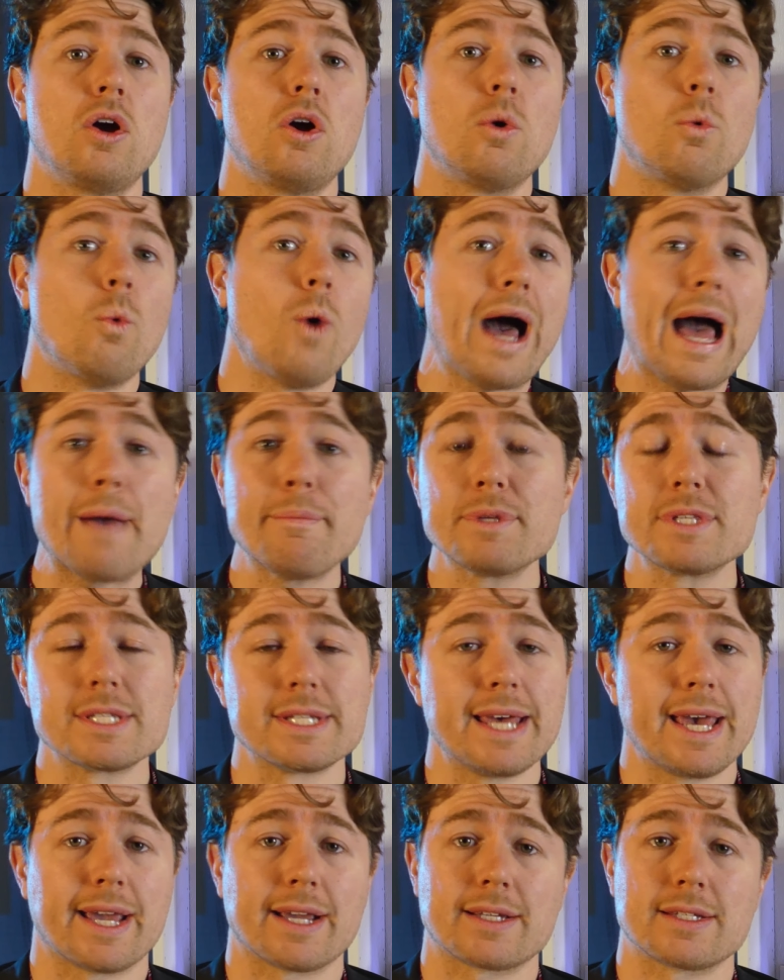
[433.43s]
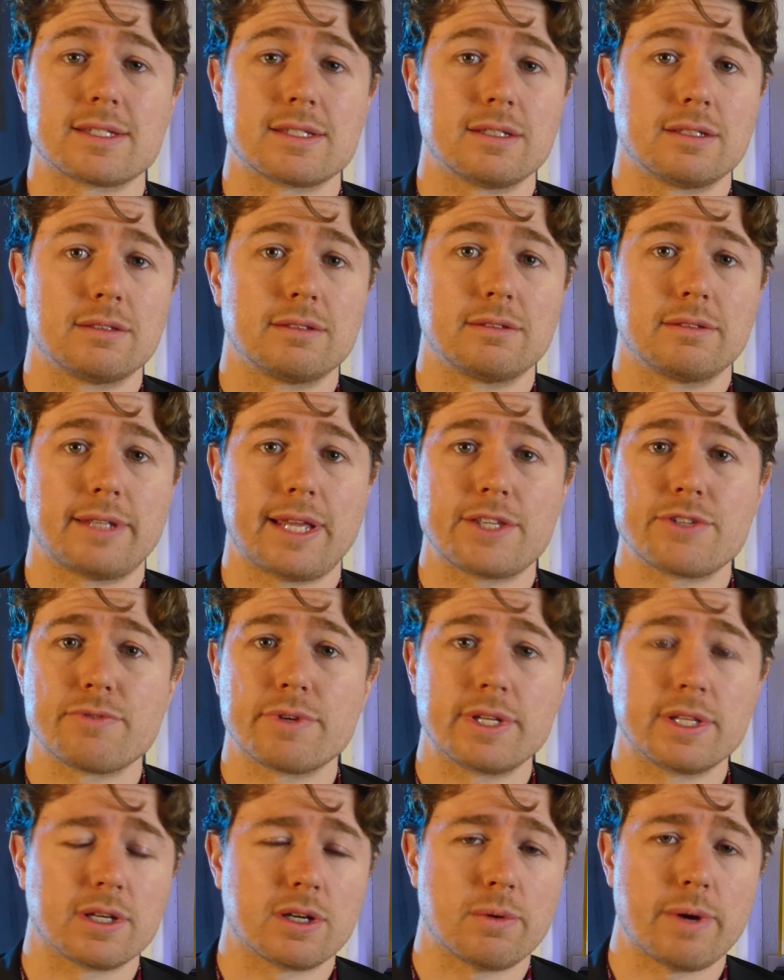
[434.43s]
What happens next? That's
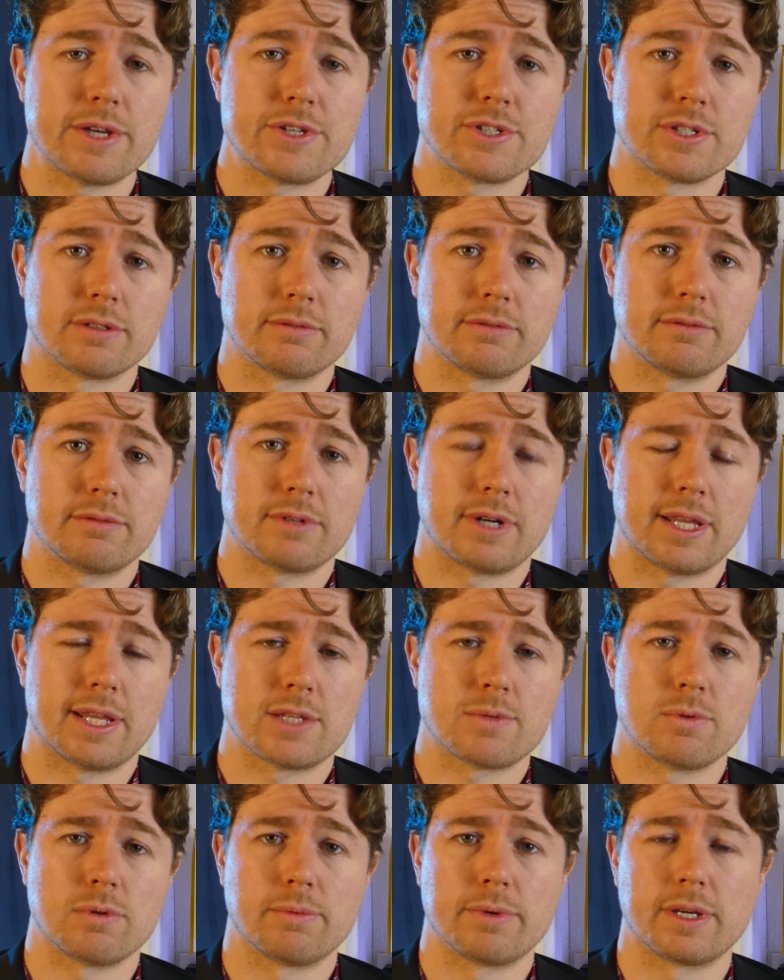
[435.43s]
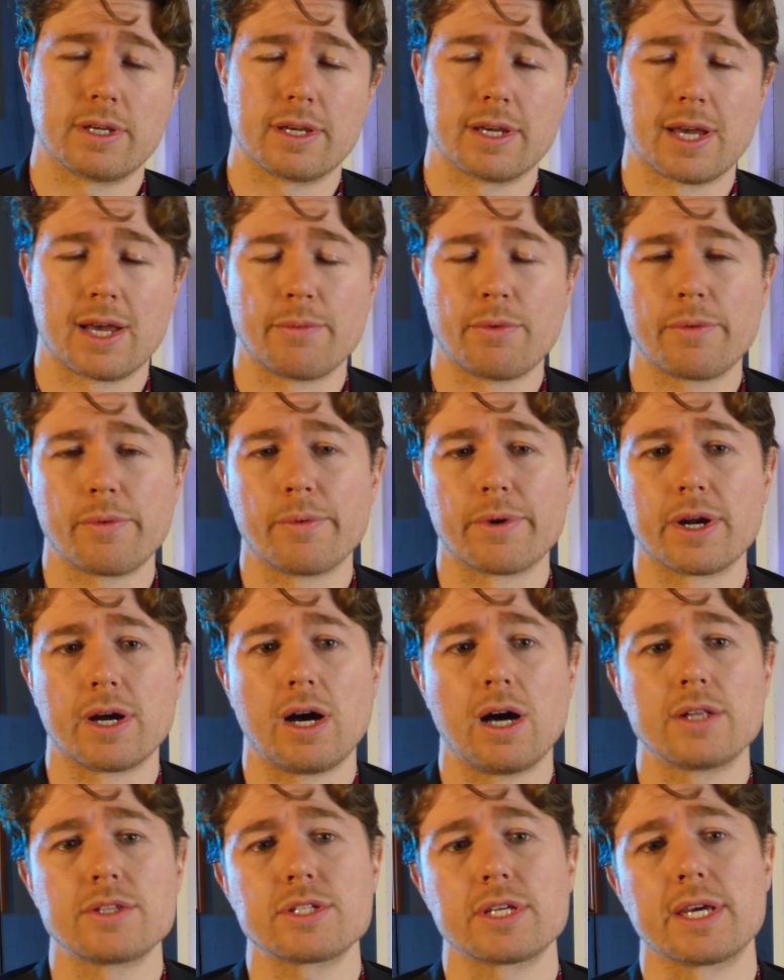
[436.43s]
really the question, right? That's what we want to
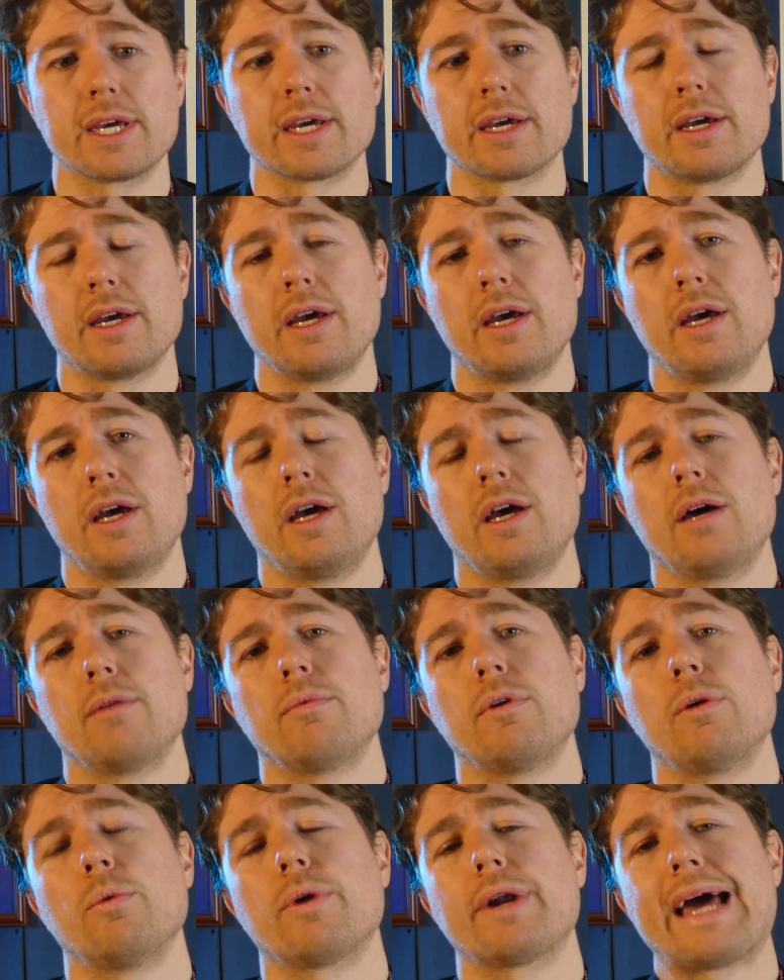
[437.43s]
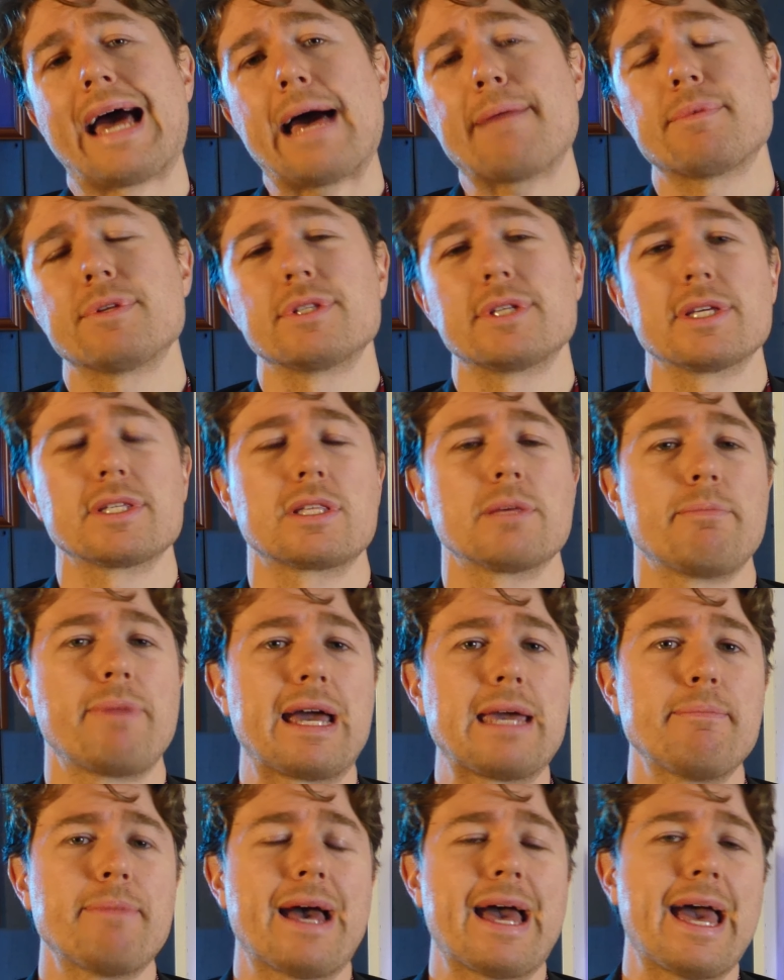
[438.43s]
answer here. Well, what happens is the
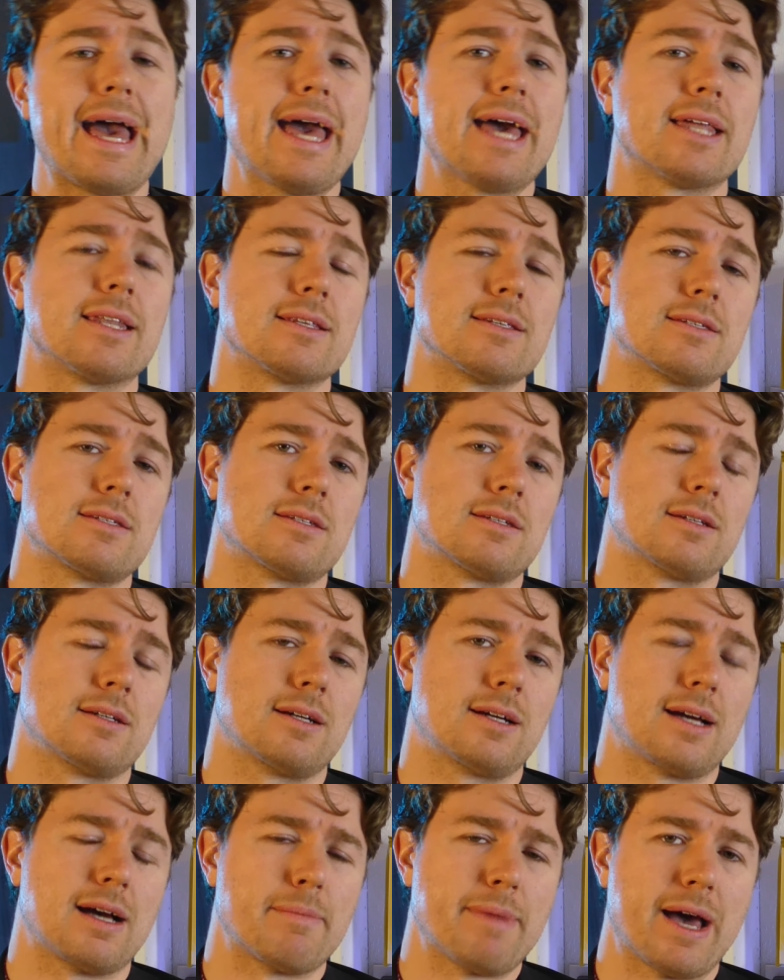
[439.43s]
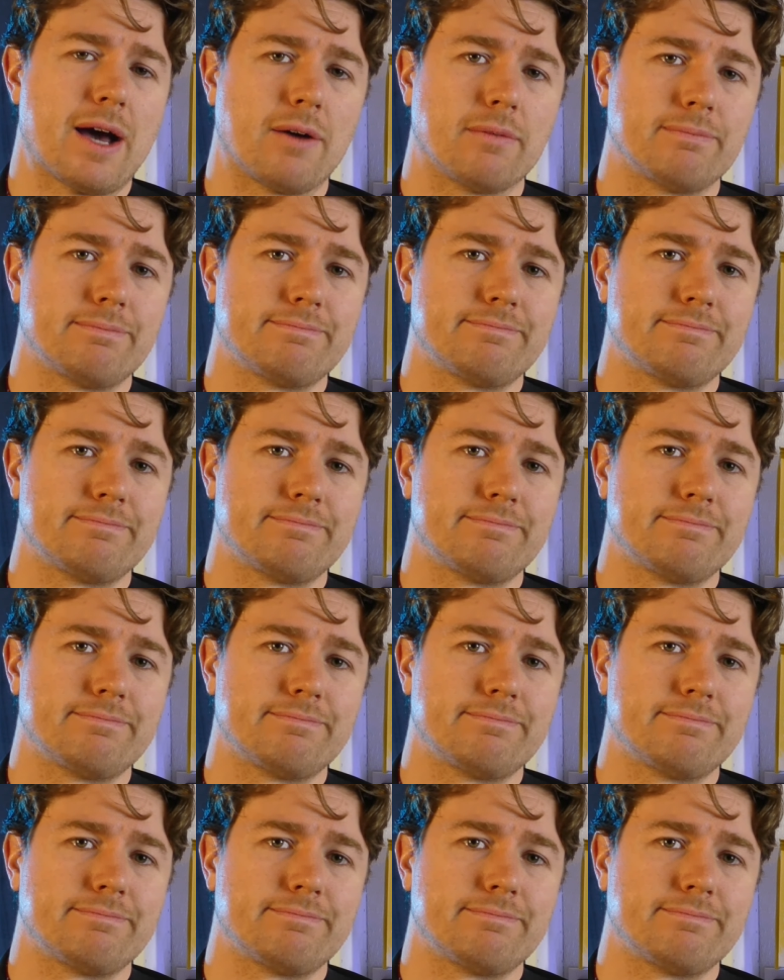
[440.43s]
paper hands come out.